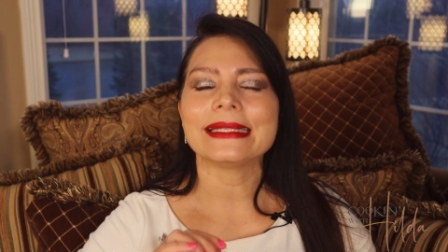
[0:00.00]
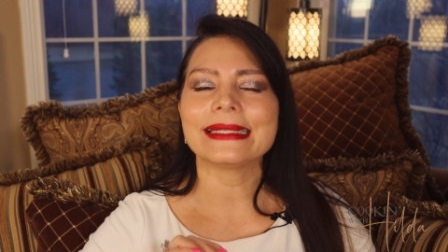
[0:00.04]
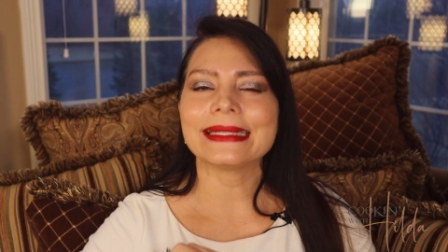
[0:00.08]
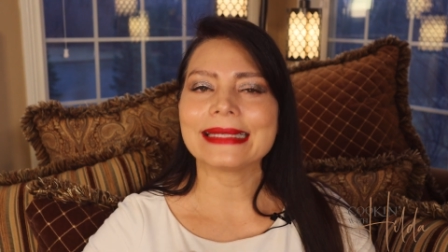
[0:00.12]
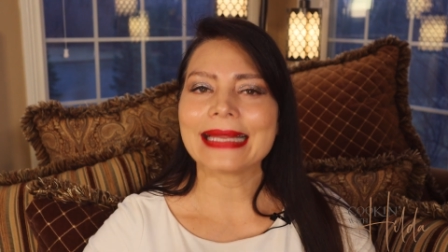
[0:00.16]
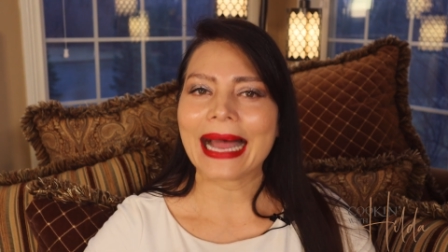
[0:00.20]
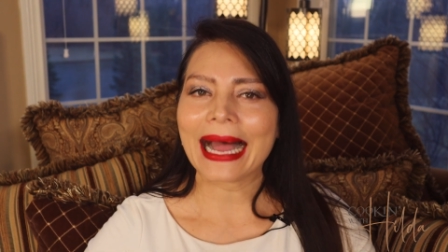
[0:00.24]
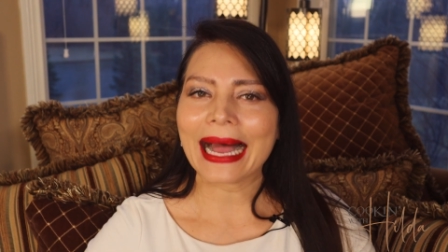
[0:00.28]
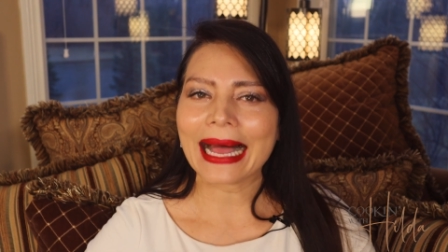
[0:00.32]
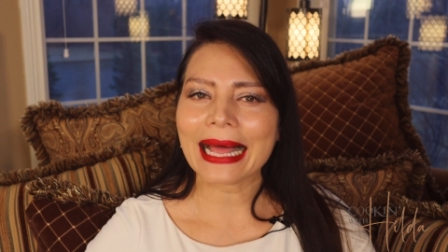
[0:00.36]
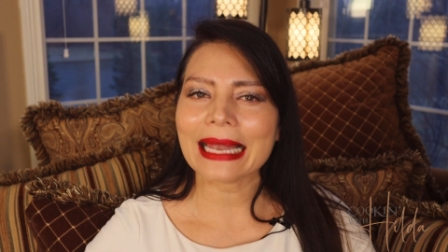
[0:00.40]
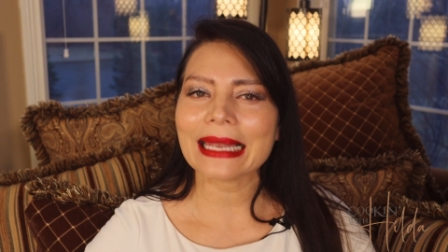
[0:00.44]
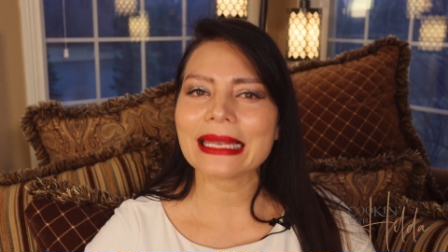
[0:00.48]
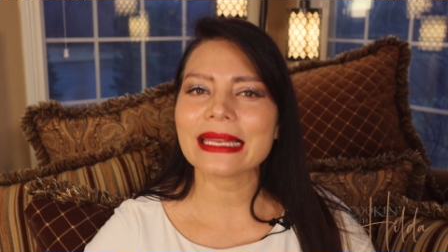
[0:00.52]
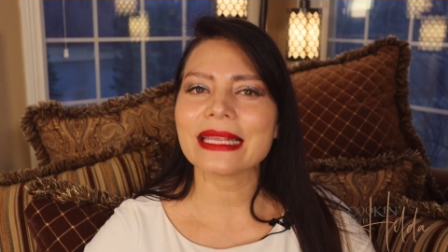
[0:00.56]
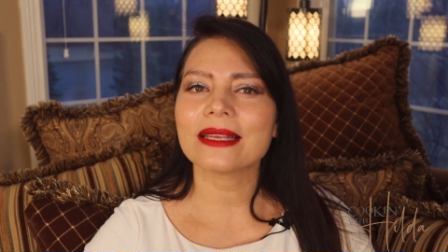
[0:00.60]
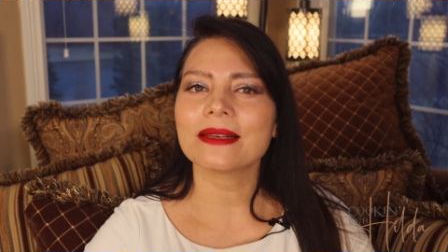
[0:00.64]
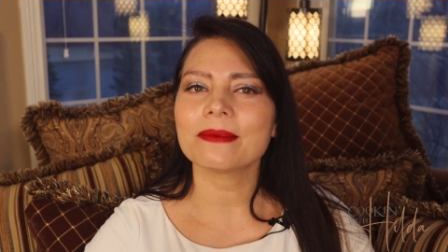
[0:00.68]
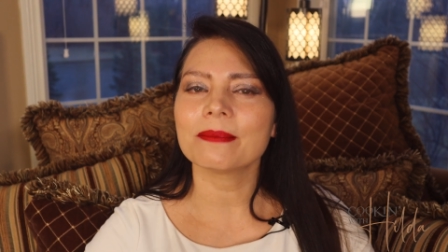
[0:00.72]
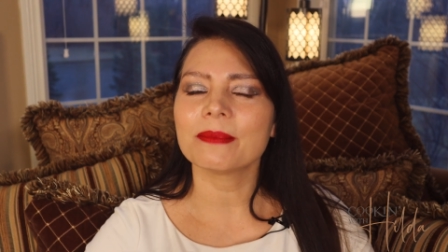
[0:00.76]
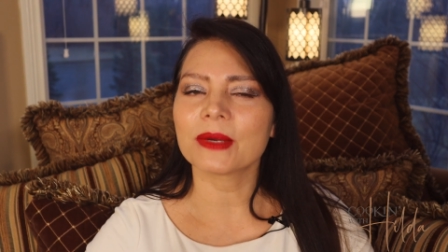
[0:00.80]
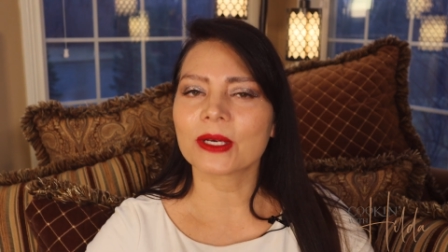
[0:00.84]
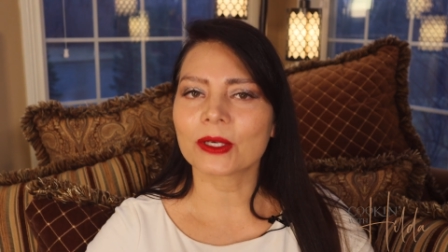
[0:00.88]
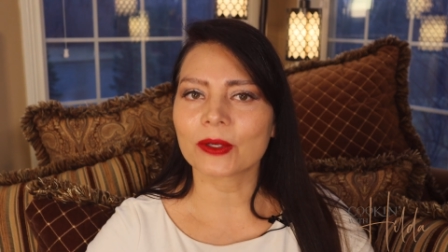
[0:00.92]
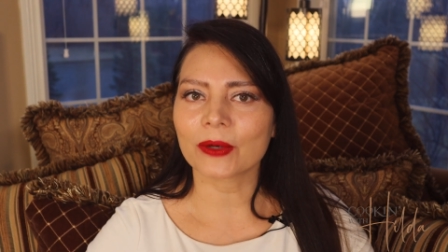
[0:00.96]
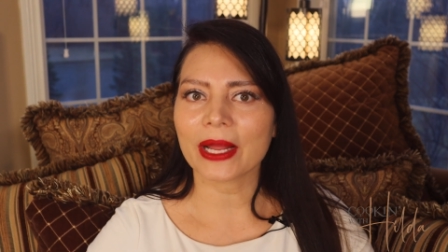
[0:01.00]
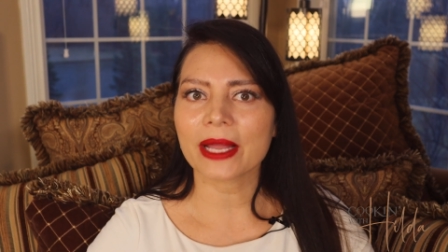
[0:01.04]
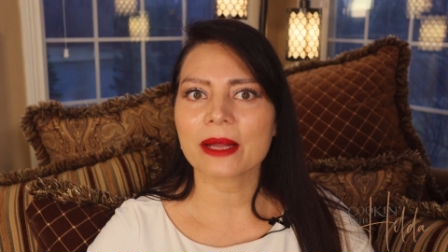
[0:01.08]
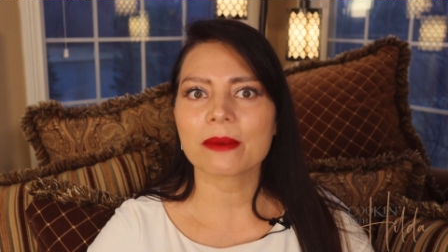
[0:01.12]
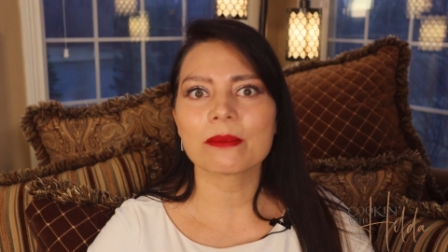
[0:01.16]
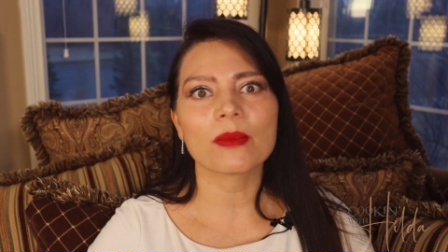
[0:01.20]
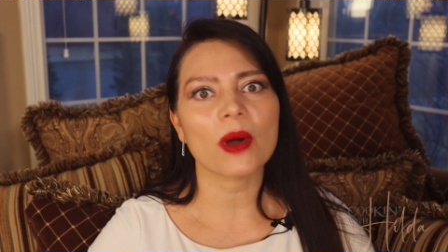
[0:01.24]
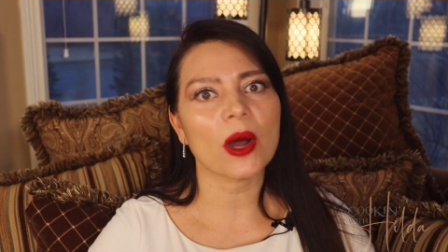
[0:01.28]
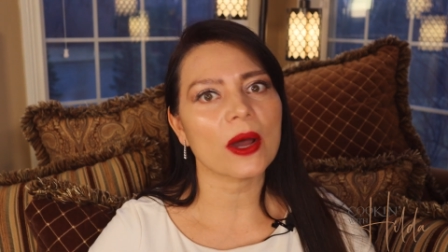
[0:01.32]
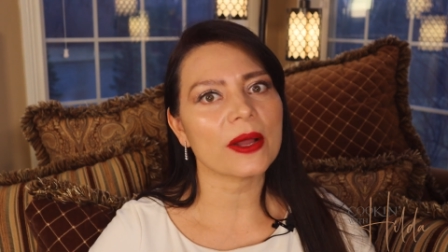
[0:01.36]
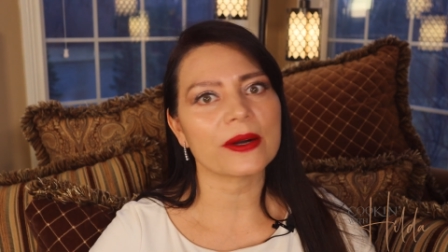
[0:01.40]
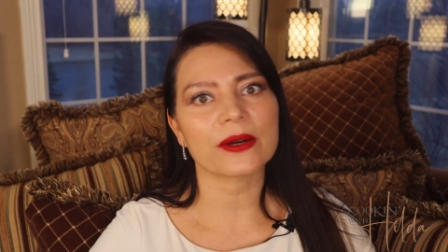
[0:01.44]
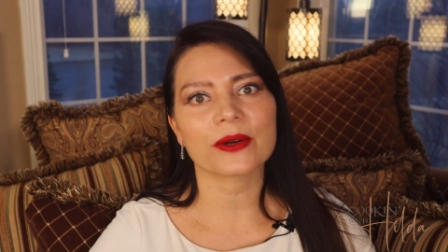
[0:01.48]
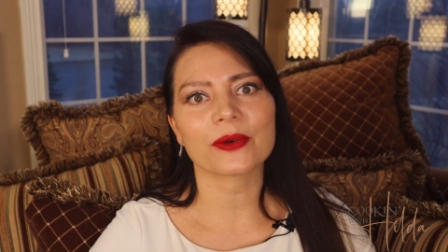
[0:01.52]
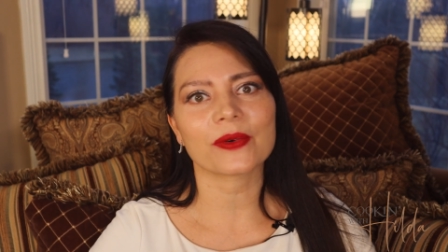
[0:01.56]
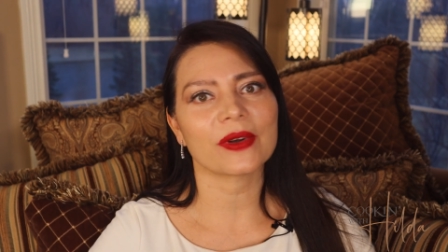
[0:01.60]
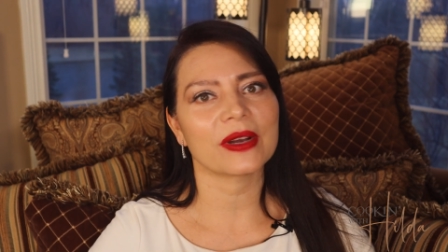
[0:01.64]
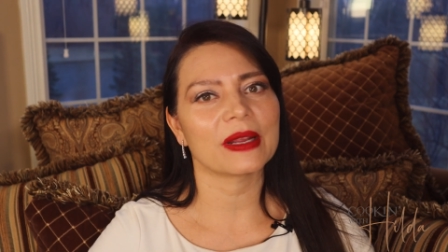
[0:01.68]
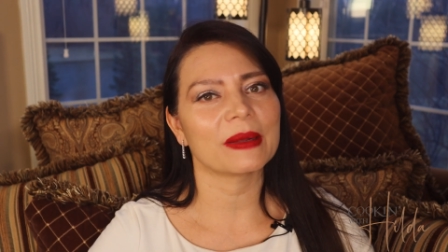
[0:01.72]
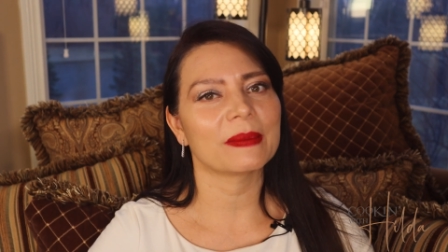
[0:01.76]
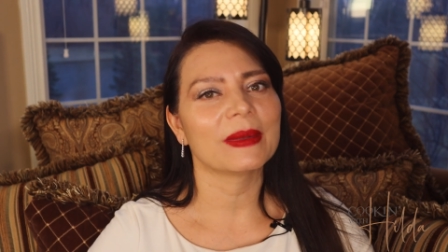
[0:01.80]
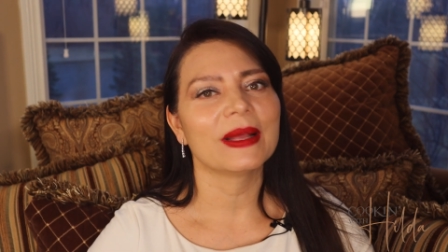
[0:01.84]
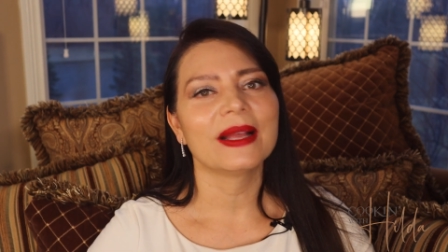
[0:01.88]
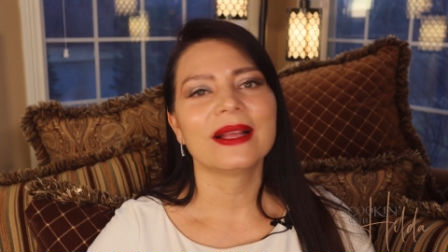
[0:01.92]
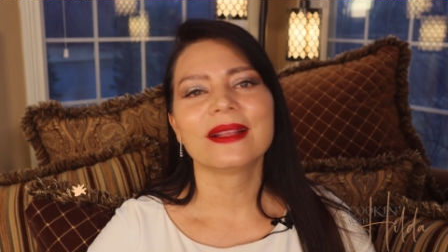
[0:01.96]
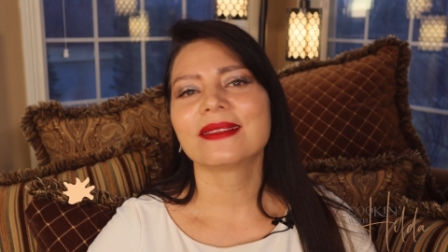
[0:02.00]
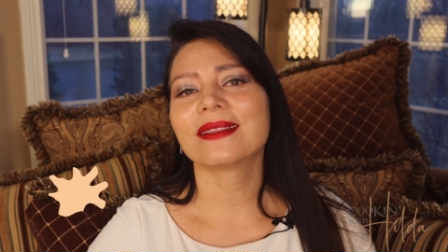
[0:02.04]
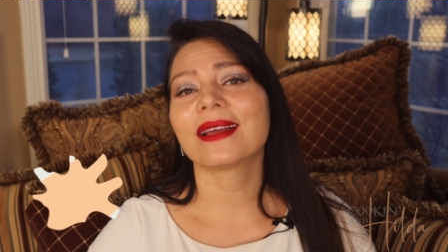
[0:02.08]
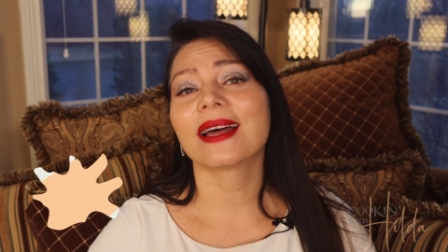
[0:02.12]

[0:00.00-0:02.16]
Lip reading: Italian meringue buttercream